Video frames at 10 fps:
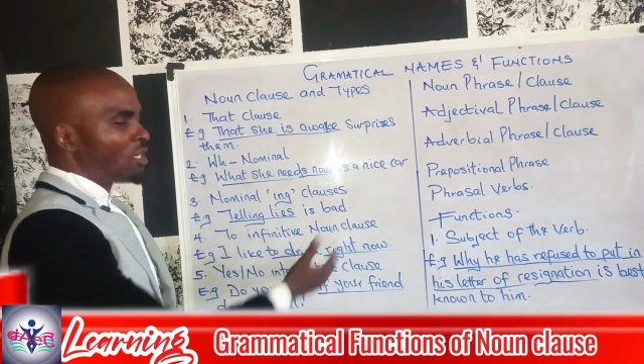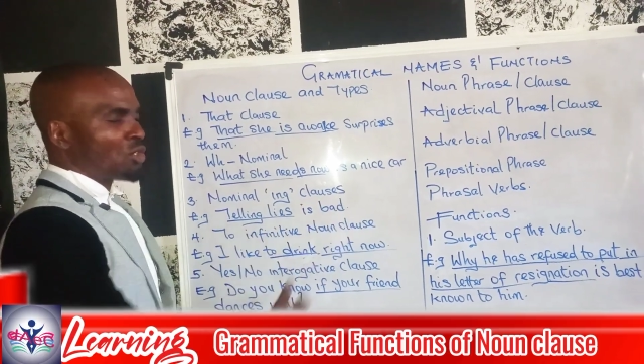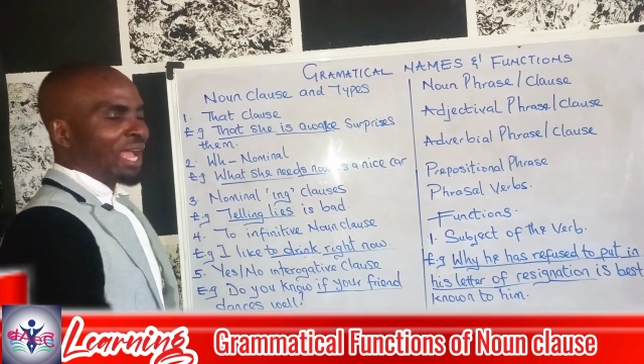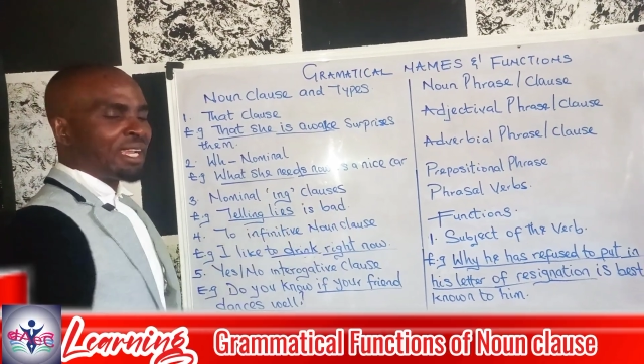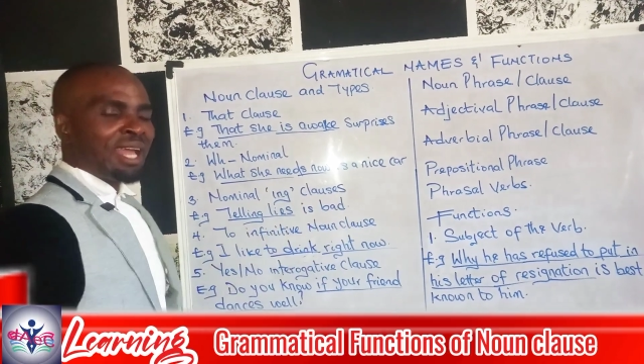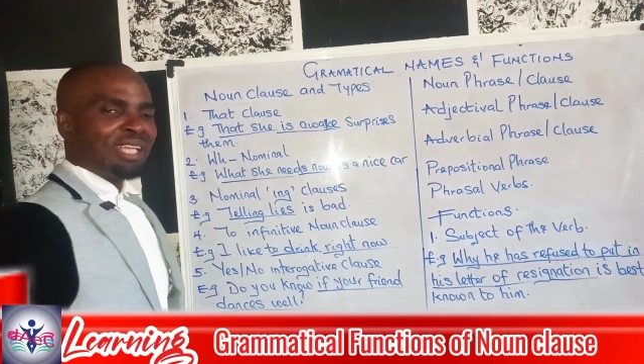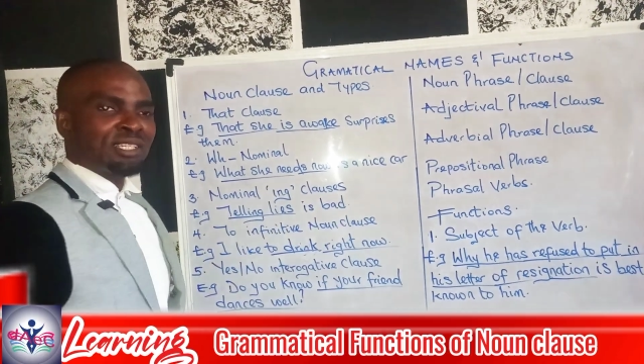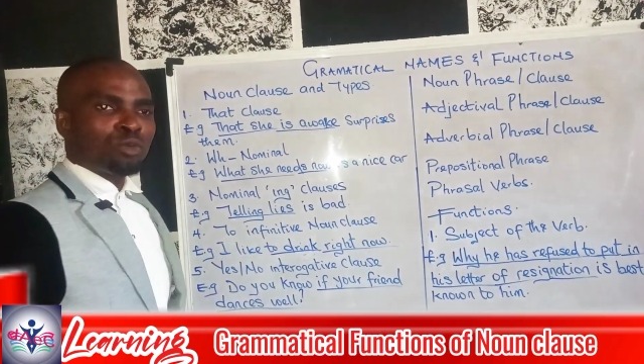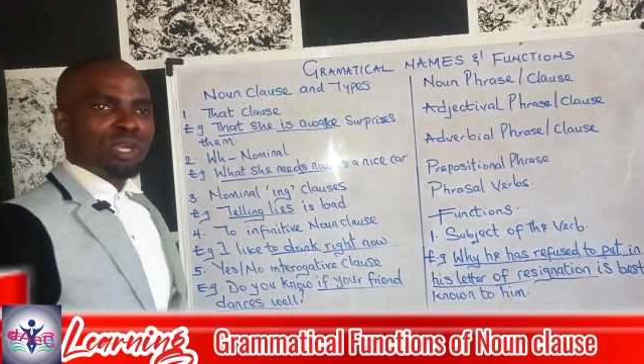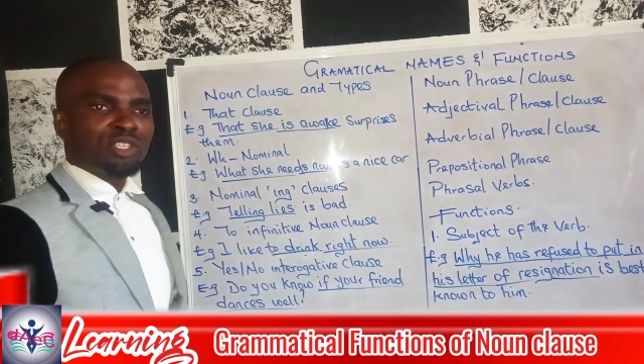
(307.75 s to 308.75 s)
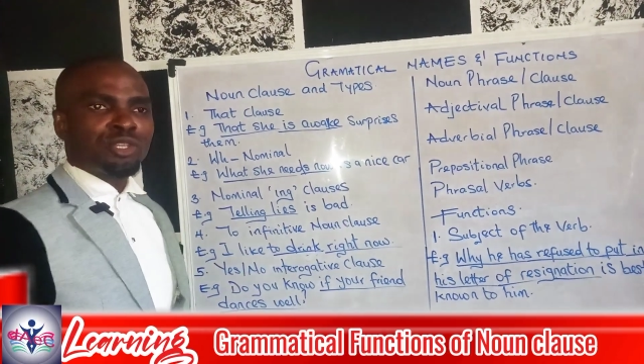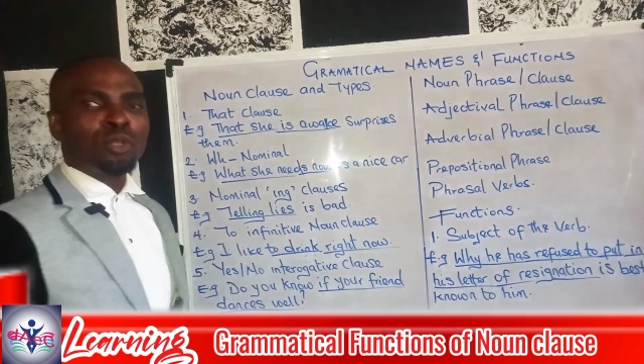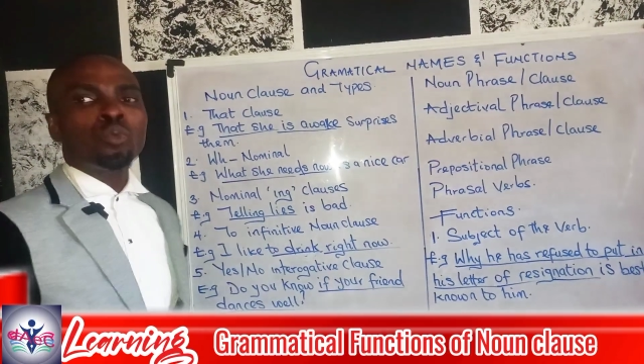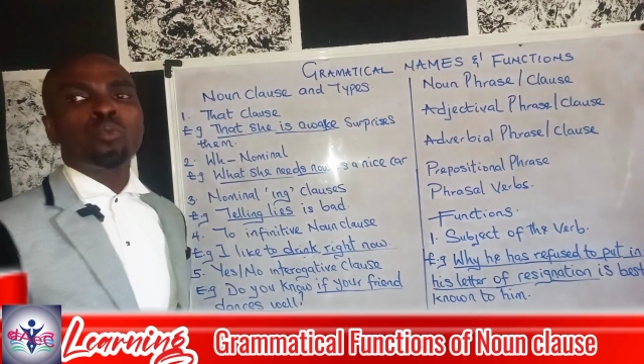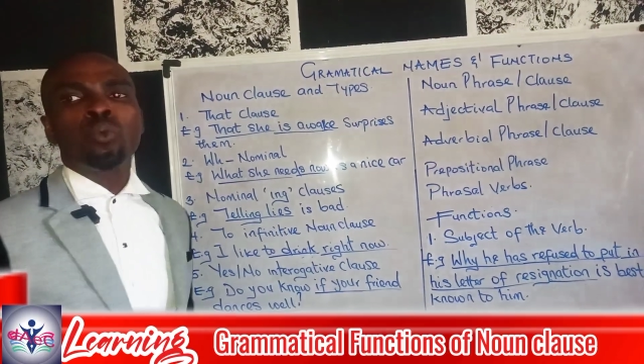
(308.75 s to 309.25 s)
So I can ask the
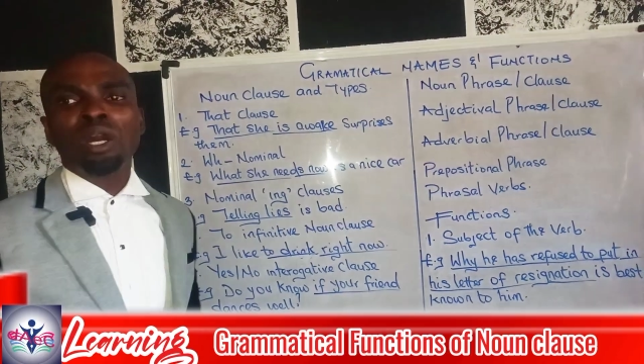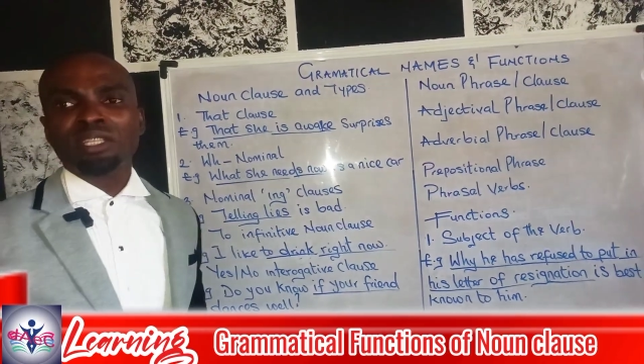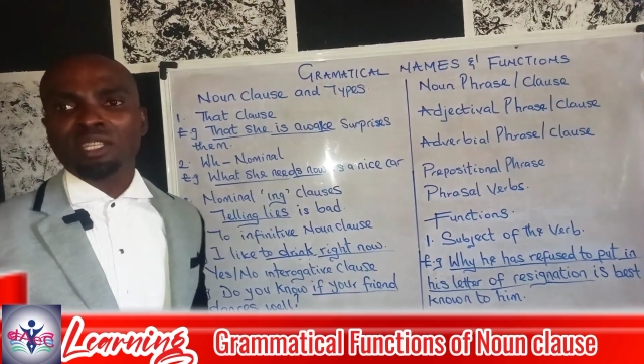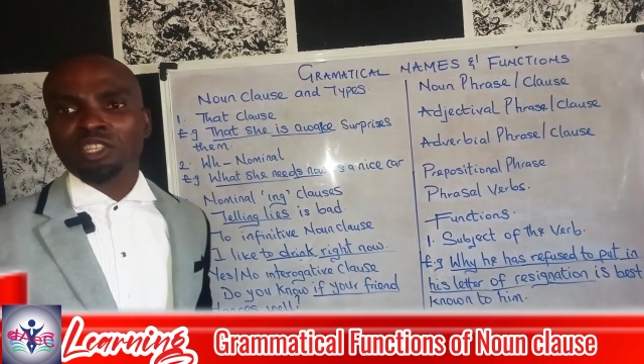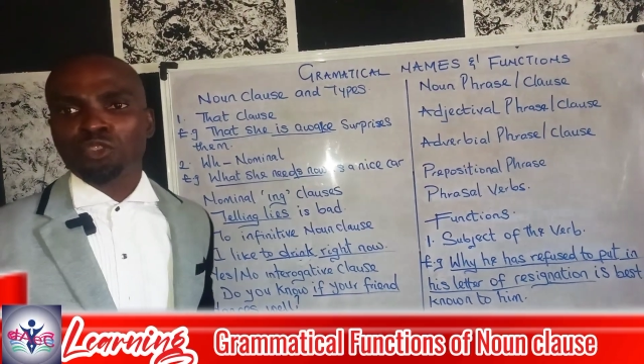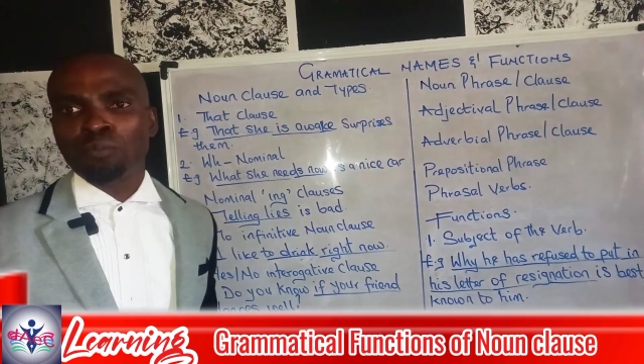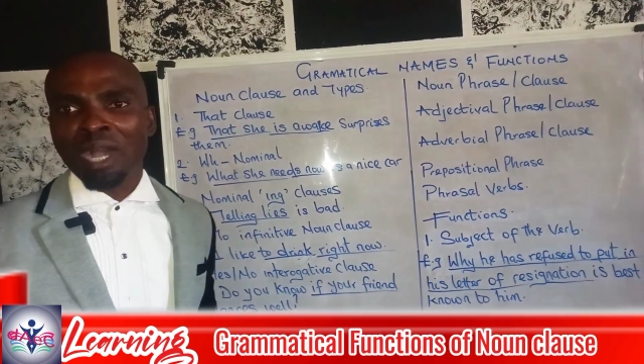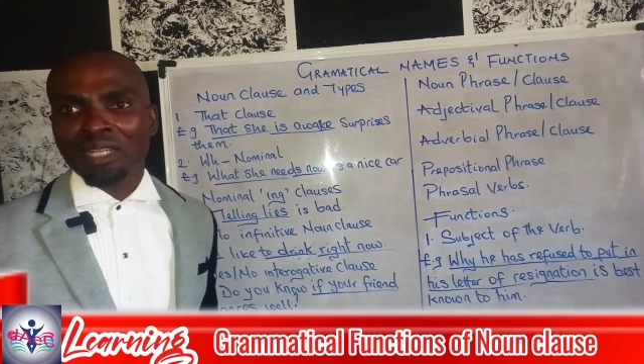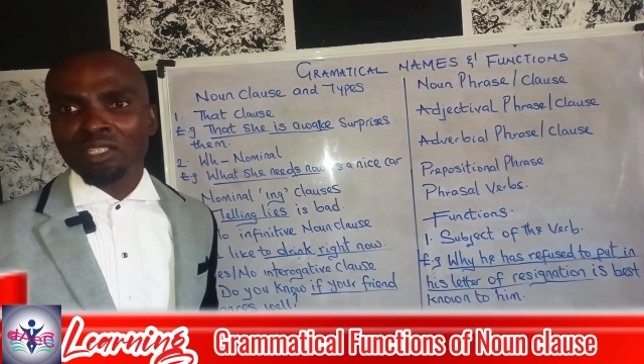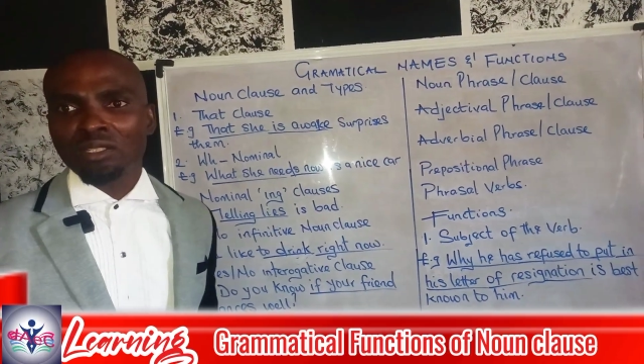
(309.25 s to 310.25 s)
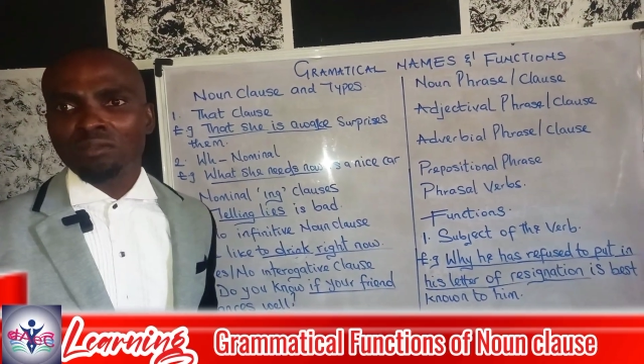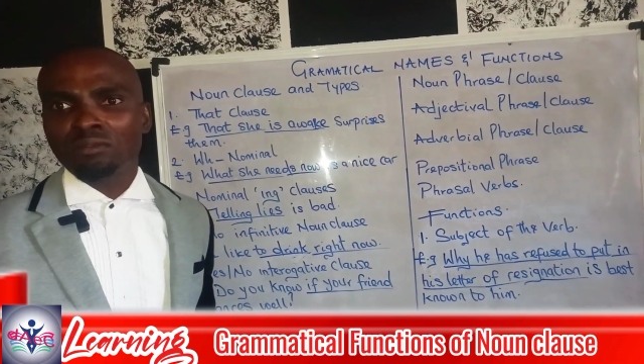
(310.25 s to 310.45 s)
question, what is bad?